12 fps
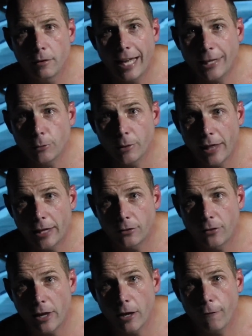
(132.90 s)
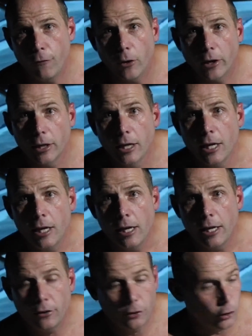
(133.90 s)
That's what that's there for,
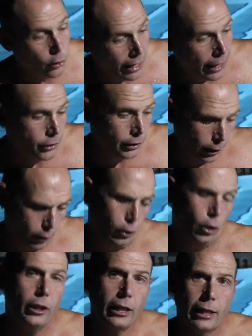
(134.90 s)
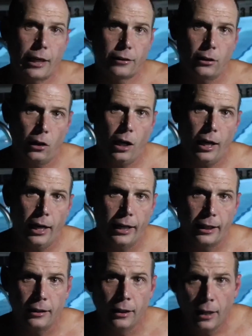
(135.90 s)
is so you actually are looking at the
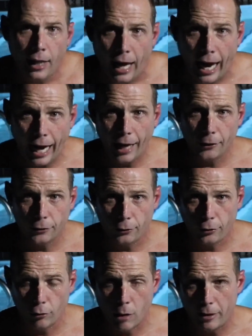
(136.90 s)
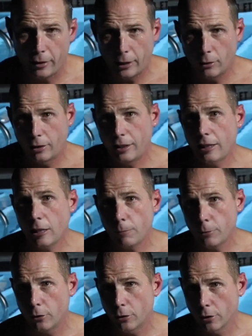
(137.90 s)
line as you're swimming. That'll
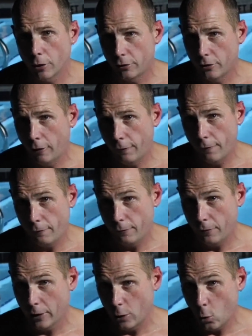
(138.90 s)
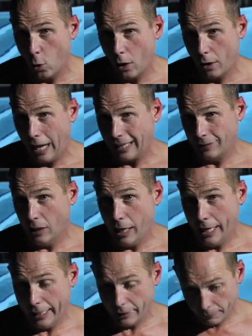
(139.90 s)
keep yourself very
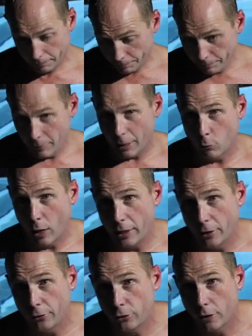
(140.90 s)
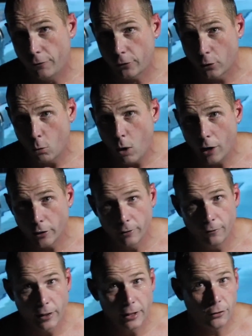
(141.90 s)
aligned and right on the surface of the water
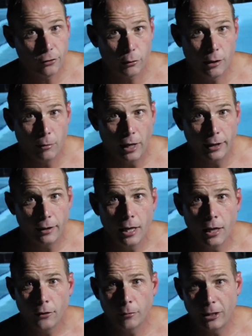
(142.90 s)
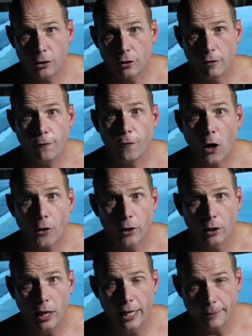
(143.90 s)
and very streamlined. So make sure you follow the
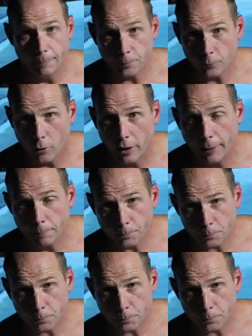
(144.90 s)
line, okay?